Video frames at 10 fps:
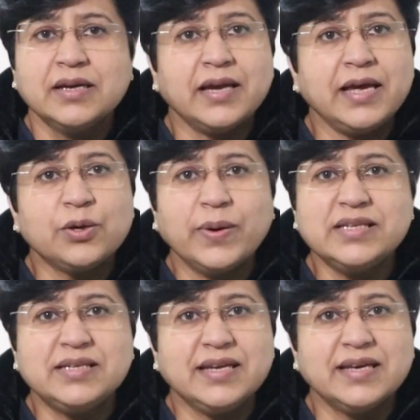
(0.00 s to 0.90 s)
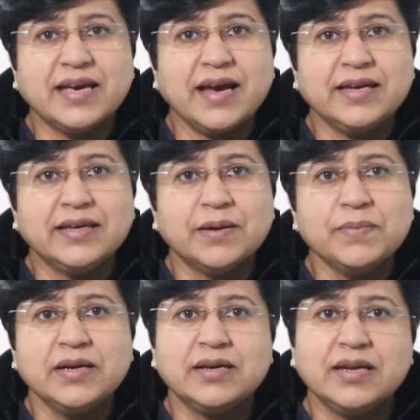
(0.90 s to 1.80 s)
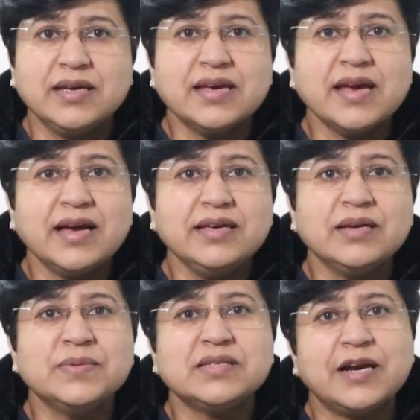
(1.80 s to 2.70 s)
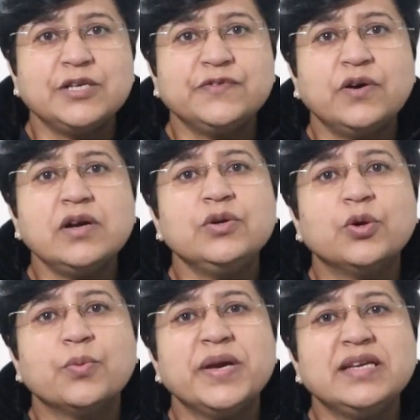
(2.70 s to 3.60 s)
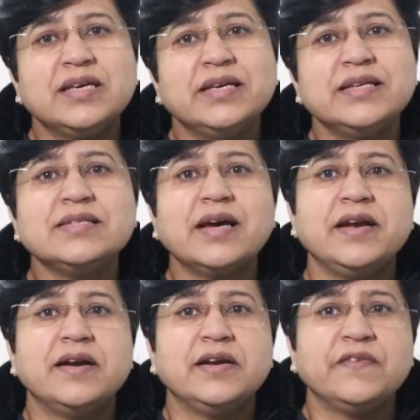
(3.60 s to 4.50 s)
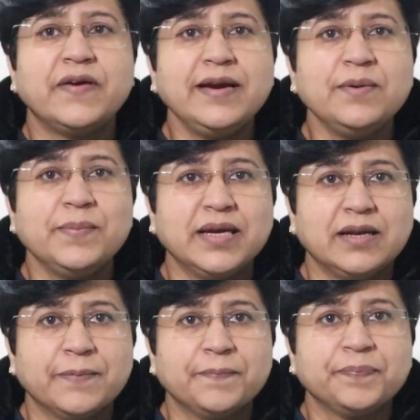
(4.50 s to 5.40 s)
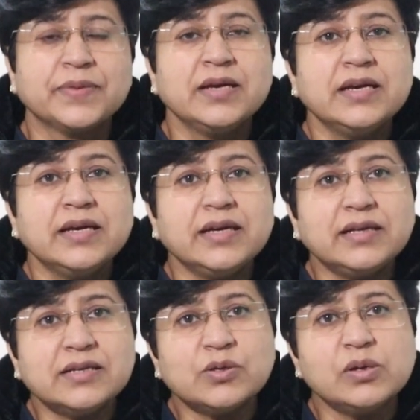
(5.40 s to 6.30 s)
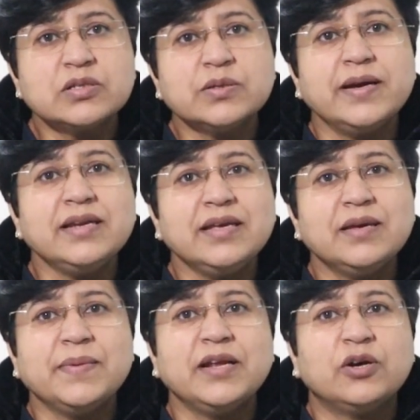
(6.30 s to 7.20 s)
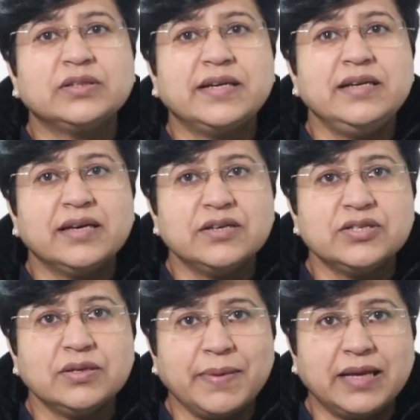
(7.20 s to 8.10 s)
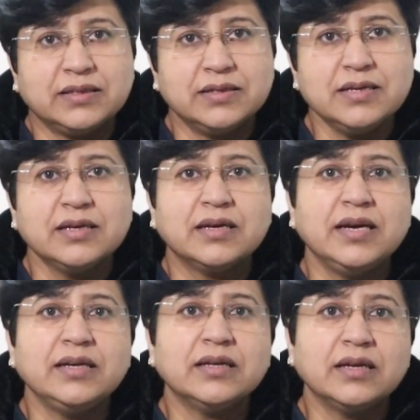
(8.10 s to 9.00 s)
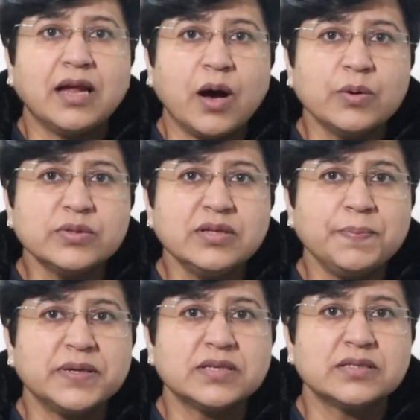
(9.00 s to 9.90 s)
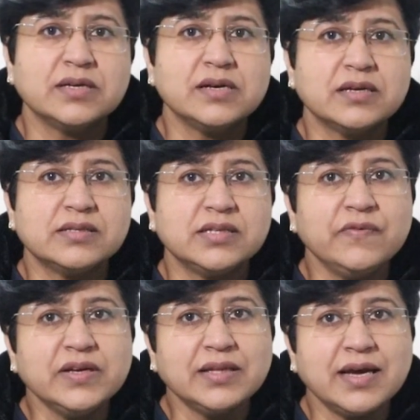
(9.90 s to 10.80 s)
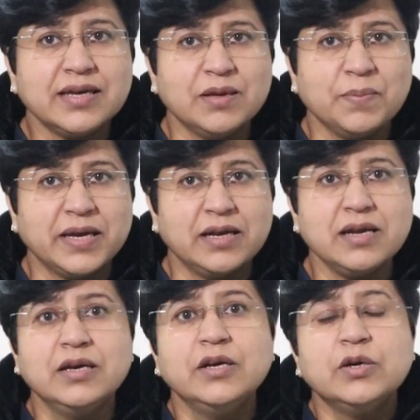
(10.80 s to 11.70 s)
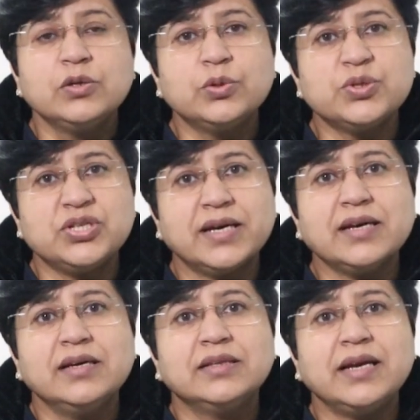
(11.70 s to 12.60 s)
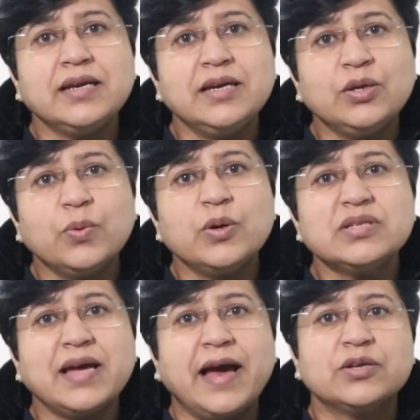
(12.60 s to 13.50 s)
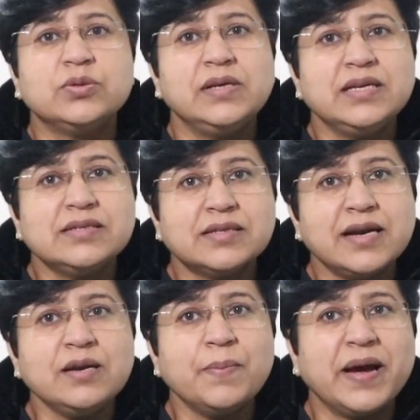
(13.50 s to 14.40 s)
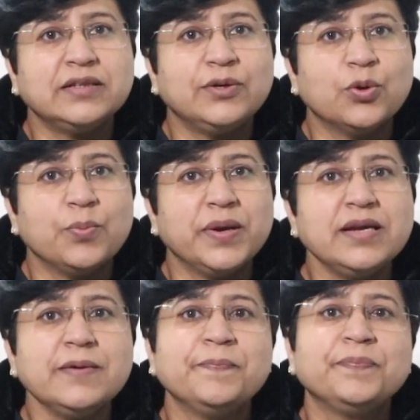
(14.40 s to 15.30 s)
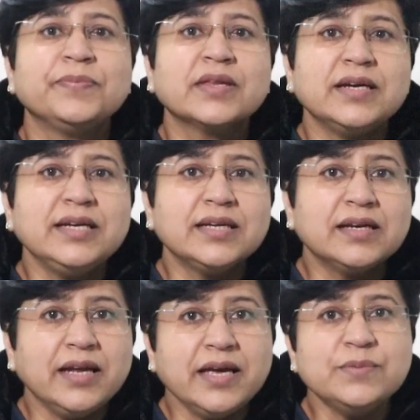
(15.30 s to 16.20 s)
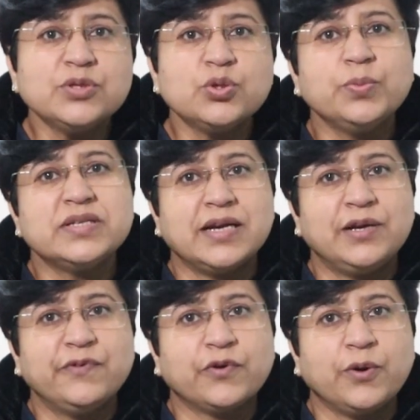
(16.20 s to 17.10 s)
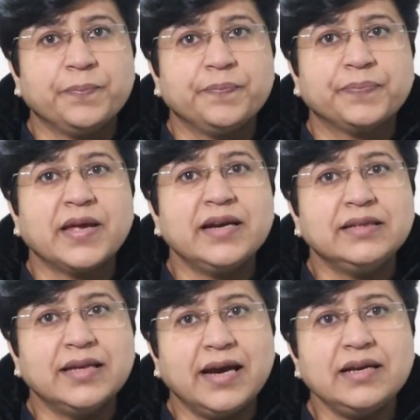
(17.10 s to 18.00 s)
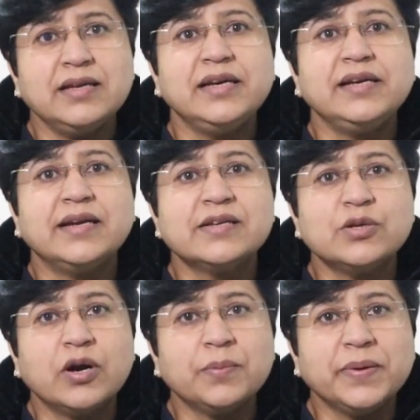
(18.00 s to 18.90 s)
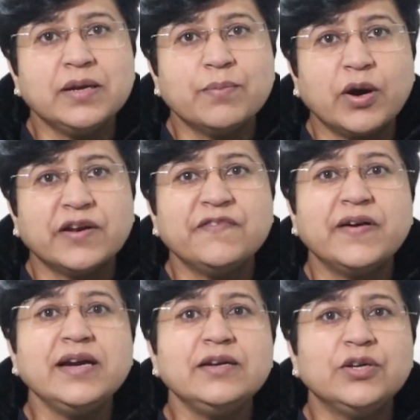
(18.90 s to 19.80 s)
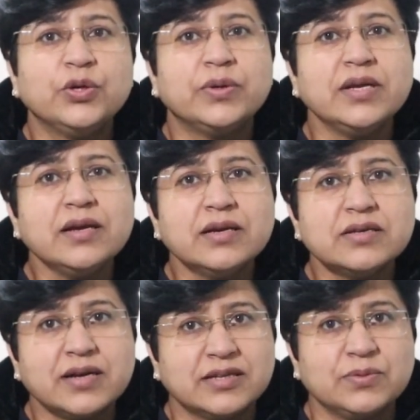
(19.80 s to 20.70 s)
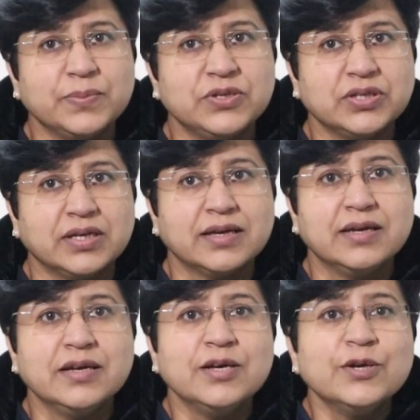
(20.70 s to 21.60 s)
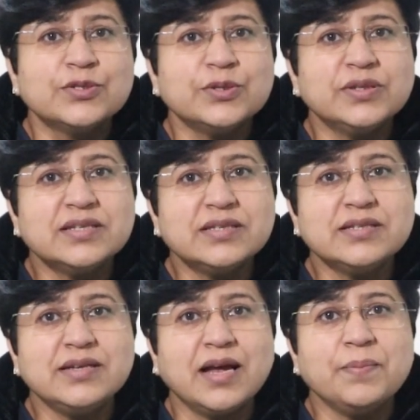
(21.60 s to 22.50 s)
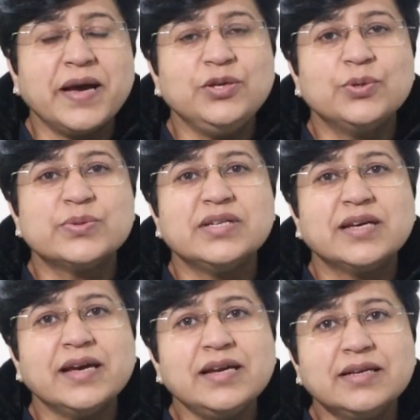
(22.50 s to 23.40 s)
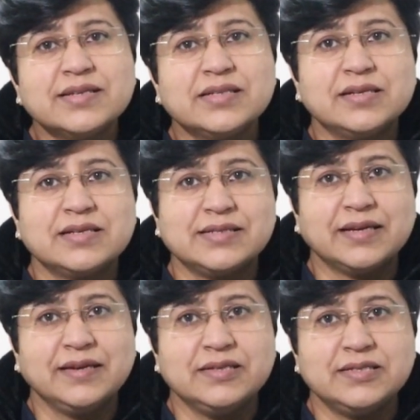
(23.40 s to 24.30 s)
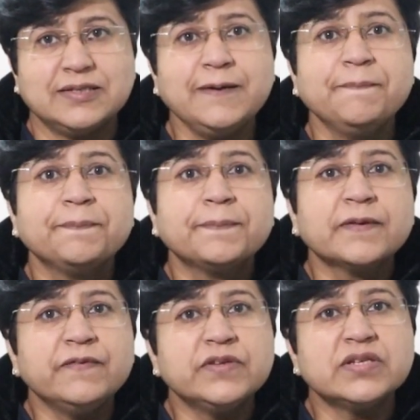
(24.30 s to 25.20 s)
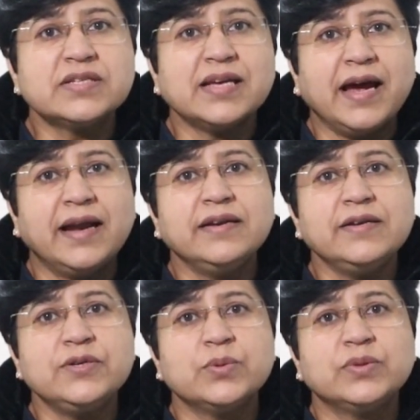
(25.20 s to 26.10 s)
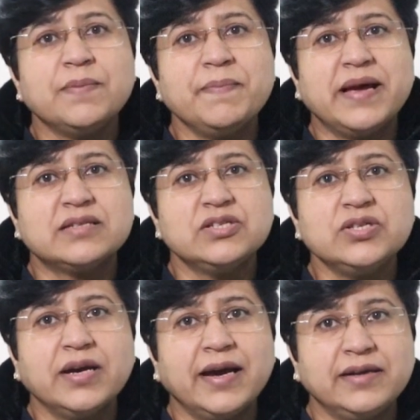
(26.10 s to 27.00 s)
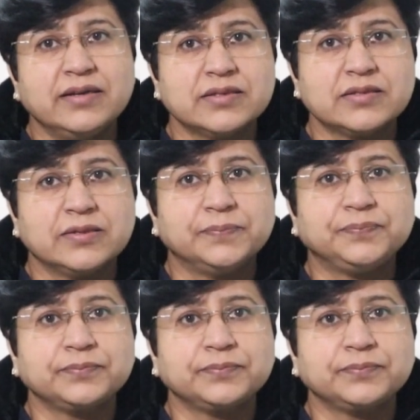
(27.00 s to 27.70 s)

Likewise, DKIM. DKIM stands for Domain Keys Identified Mail. It is also an email authentication method. It allows the person receiving the email to check that it was actually sent by the domain it claims to be sent from and that it has not been modified during transmission. So this is done by using a digital signature which is added to the message headers.